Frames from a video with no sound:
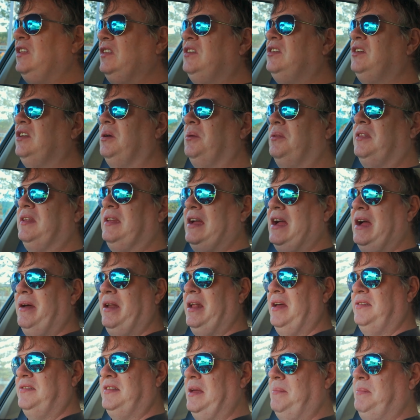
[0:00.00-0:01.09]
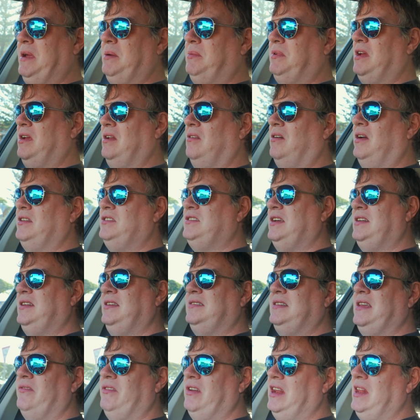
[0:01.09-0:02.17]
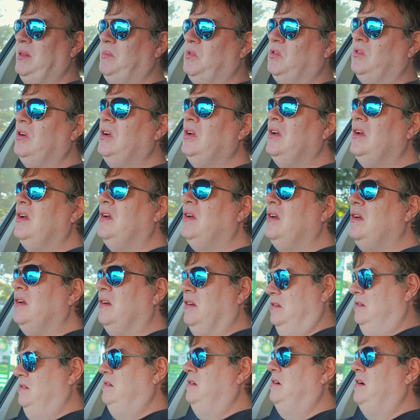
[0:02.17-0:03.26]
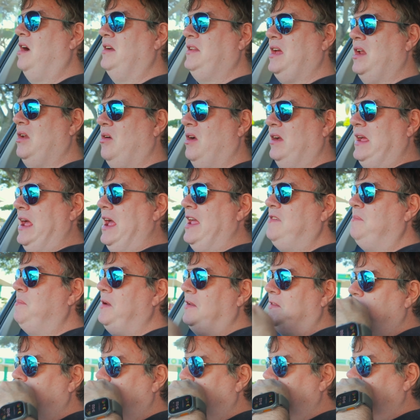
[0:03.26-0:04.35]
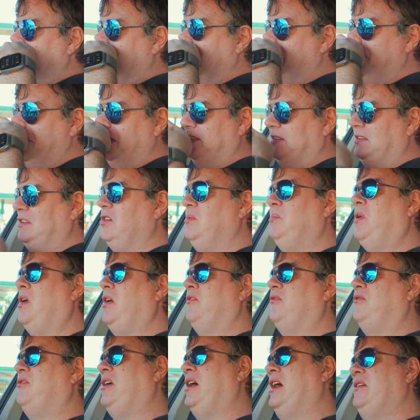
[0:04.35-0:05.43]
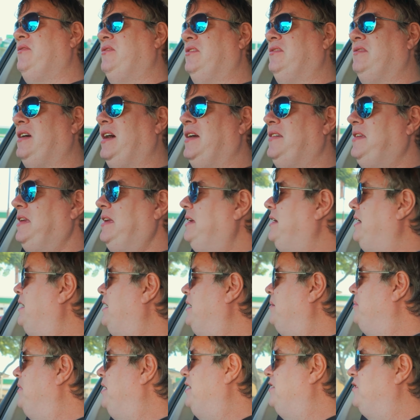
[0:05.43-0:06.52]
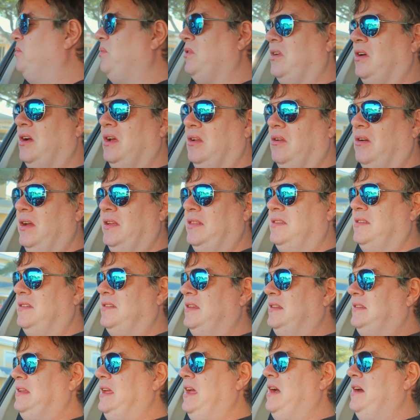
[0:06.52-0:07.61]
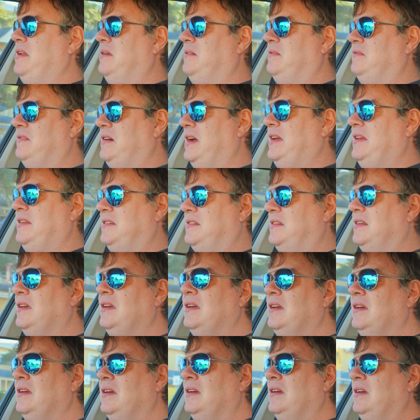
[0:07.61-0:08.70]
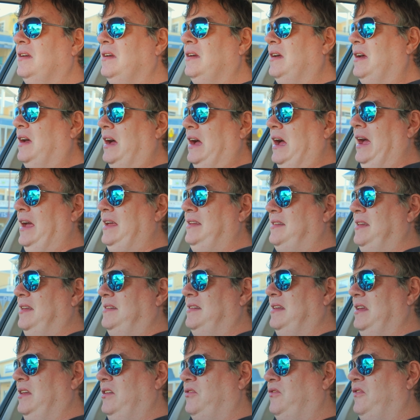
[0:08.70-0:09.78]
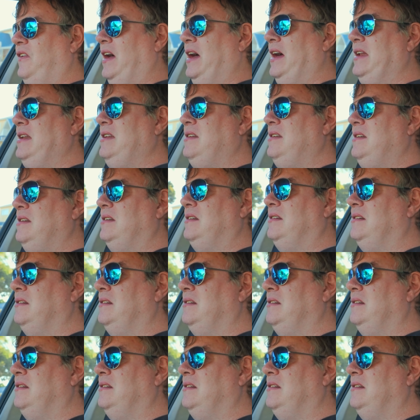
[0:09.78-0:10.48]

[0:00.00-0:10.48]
to do with the game. I know some people don't like G T seven anymore. I don't like aspects of the game. It's still my favourite racing game. It's what I like to sit down and race. Uh, A C C is fun.